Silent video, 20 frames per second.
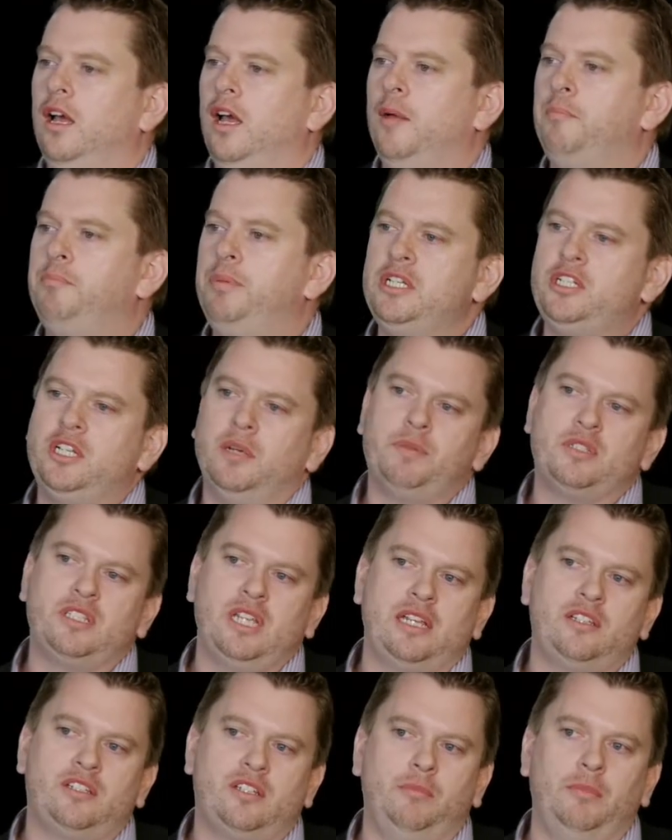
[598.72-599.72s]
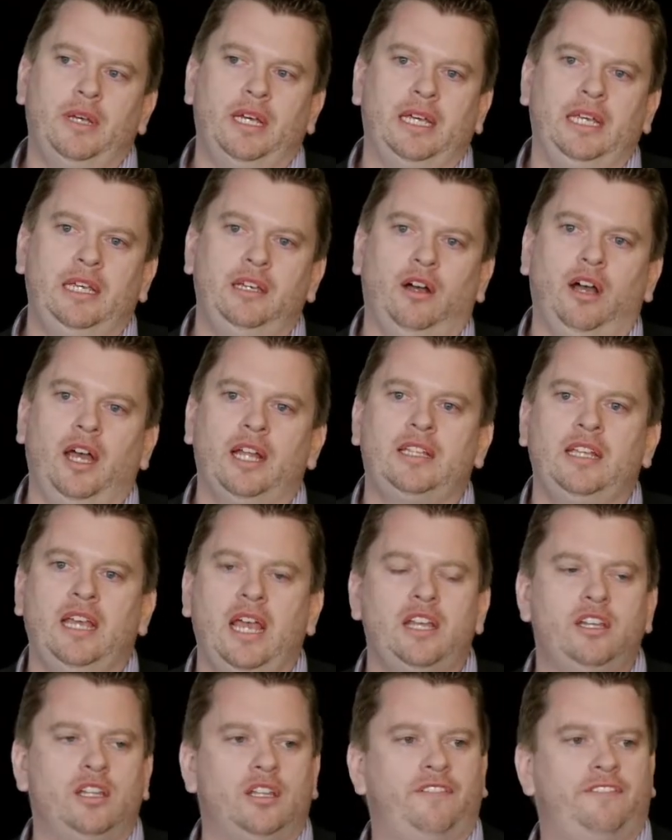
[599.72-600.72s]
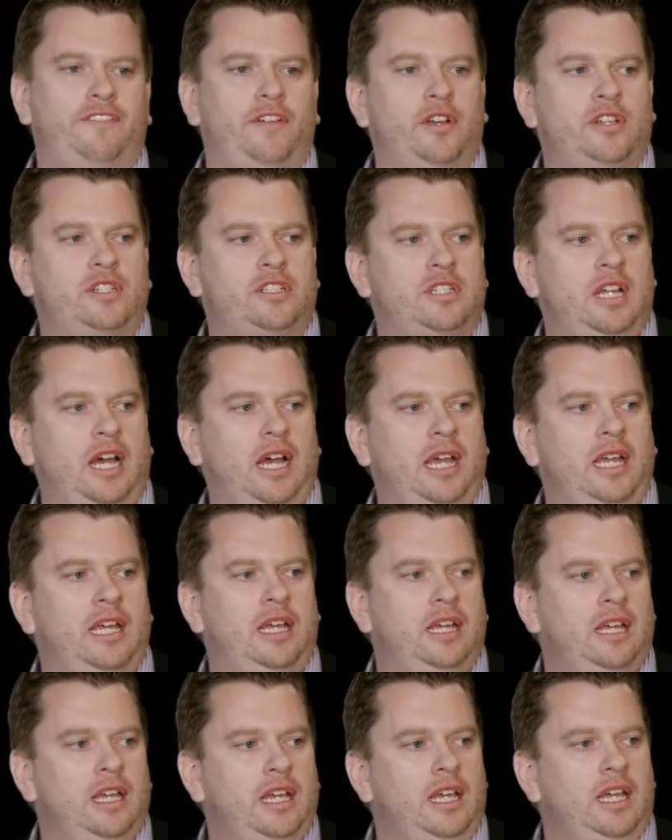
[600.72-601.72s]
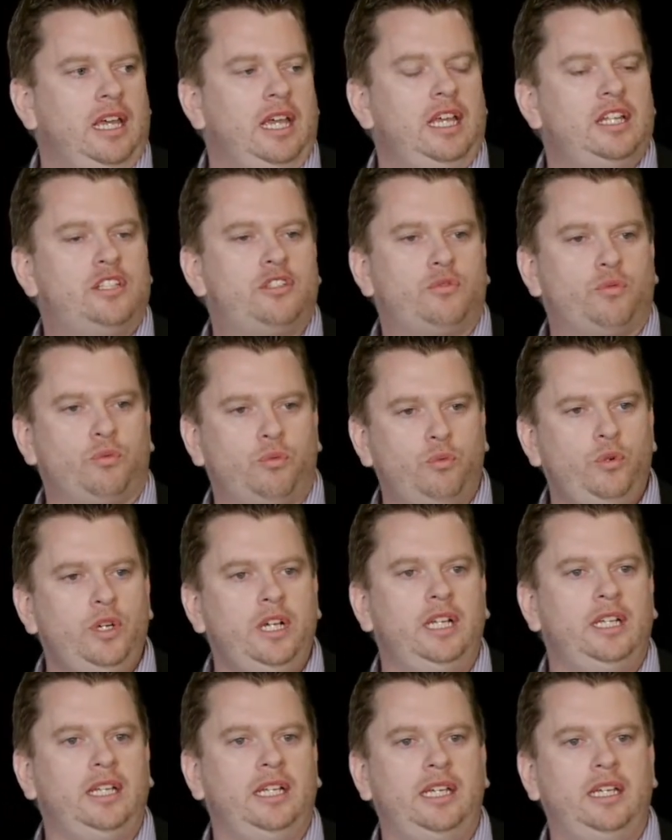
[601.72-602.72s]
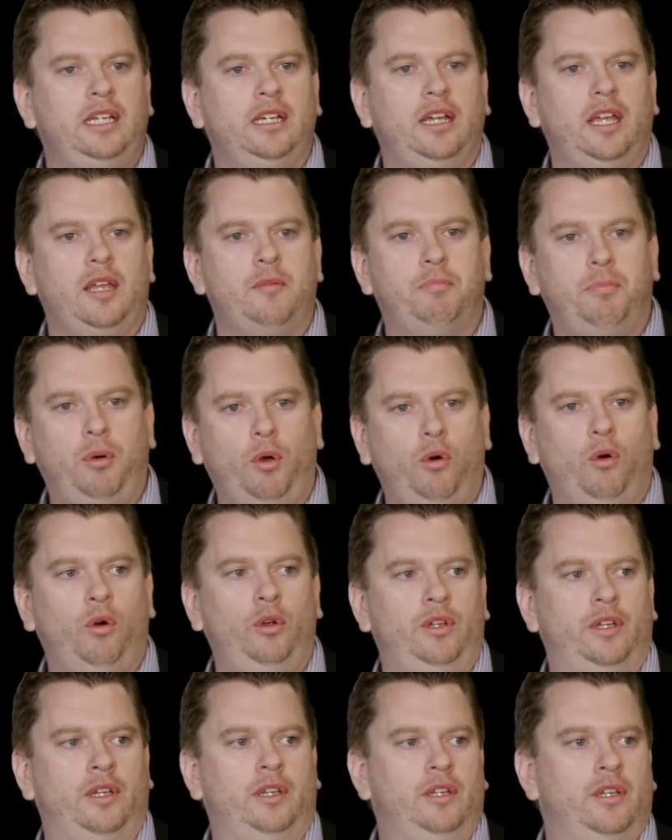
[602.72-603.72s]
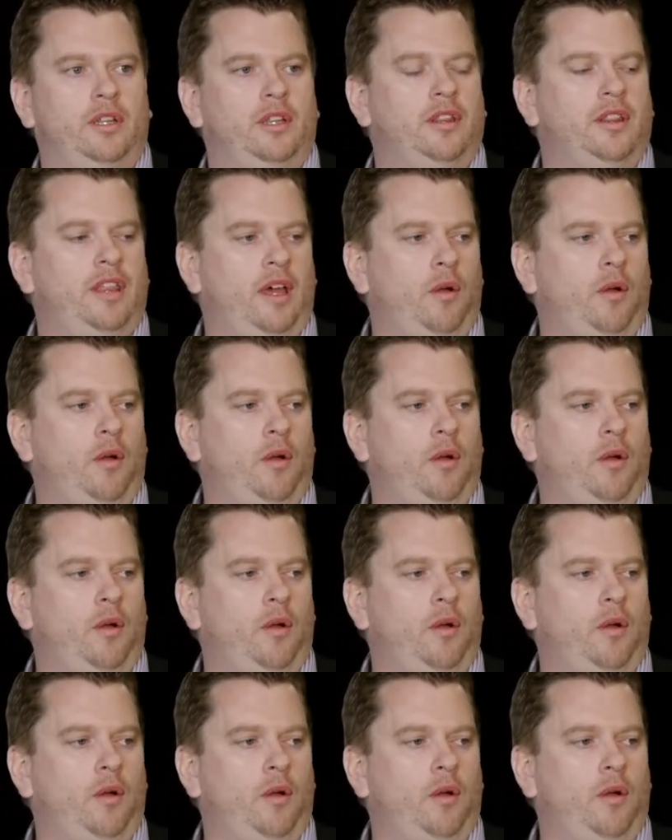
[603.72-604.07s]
A bishop said to me at the end of the first day, it's really important